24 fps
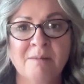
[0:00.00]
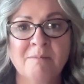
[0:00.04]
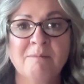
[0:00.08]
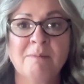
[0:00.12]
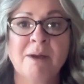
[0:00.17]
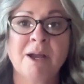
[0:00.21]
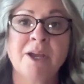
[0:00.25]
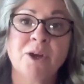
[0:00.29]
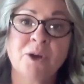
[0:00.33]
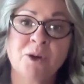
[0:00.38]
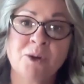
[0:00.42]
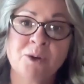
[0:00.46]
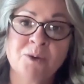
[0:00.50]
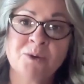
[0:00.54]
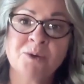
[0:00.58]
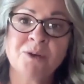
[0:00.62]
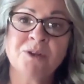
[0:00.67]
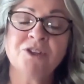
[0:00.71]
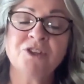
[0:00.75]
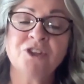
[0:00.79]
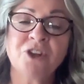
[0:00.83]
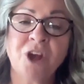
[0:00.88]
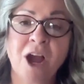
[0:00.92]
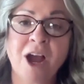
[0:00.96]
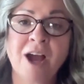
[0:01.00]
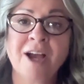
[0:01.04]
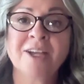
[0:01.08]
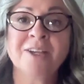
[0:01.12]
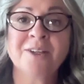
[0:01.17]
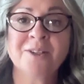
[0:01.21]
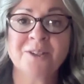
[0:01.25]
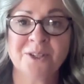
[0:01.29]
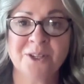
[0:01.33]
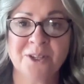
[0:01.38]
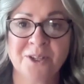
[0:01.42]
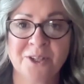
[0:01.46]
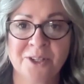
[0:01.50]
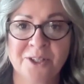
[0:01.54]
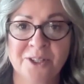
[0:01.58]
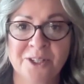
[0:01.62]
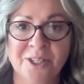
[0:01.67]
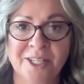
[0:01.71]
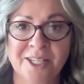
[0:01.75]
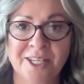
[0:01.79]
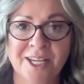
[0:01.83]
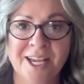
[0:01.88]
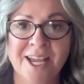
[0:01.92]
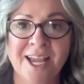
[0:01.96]
My own
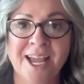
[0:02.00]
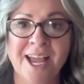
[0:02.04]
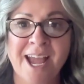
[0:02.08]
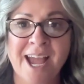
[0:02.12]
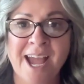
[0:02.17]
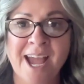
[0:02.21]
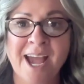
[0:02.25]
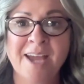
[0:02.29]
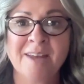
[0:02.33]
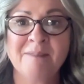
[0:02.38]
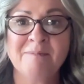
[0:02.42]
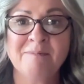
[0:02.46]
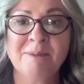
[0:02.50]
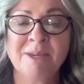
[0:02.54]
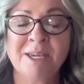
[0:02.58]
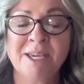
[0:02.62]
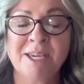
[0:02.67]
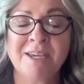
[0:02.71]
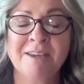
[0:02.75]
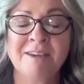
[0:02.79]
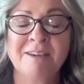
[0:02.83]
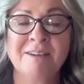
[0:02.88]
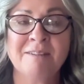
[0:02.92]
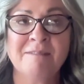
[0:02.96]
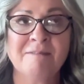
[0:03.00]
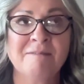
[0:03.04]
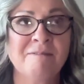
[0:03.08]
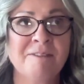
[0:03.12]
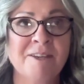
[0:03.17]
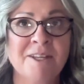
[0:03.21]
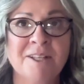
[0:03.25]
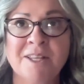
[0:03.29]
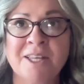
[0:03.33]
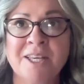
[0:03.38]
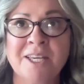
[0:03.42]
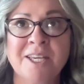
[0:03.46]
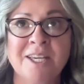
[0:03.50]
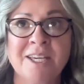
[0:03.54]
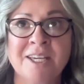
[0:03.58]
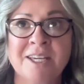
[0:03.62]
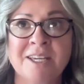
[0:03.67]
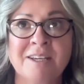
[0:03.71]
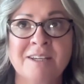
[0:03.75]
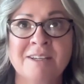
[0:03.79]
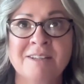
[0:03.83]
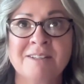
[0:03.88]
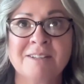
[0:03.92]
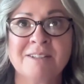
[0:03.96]
childhood had me
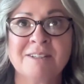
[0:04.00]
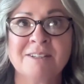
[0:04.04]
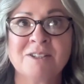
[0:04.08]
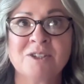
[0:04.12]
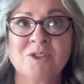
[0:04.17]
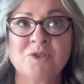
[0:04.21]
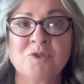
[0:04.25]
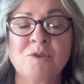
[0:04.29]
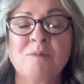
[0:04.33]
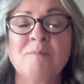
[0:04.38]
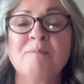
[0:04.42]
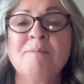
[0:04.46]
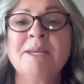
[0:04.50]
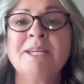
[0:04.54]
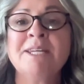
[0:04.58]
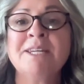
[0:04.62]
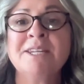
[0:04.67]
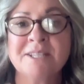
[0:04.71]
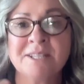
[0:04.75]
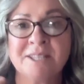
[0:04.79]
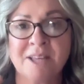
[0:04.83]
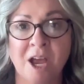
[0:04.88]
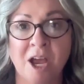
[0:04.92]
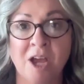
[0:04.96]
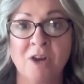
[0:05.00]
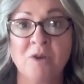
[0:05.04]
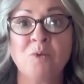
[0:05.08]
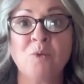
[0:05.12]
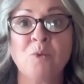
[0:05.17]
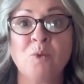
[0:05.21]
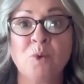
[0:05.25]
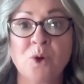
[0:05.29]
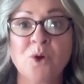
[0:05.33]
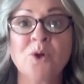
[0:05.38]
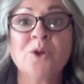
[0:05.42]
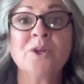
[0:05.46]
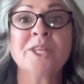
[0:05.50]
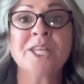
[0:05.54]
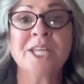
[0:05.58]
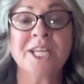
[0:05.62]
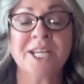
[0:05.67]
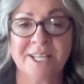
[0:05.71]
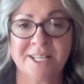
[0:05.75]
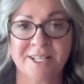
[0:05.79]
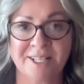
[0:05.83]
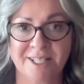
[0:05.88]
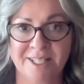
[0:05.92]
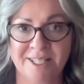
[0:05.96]
feeling tremendous
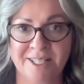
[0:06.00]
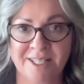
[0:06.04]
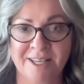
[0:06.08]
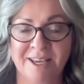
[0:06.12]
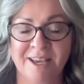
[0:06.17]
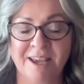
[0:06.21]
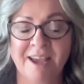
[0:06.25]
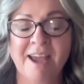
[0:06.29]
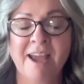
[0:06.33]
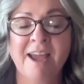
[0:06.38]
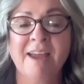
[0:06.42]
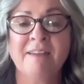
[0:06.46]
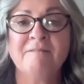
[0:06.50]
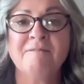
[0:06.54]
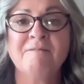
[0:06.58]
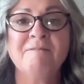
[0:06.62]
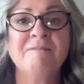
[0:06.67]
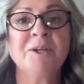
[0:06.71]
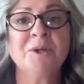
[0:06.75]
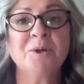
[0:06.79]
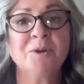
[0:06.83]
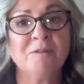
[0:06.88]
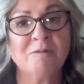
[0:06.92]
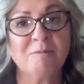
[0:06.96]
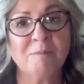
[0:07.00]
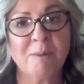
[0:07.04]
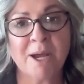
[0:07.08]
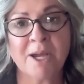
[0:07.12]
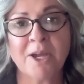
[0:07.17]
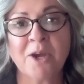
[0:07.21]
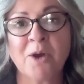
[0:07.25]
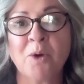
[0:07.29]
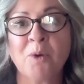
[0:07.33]
unworthiness and fear of my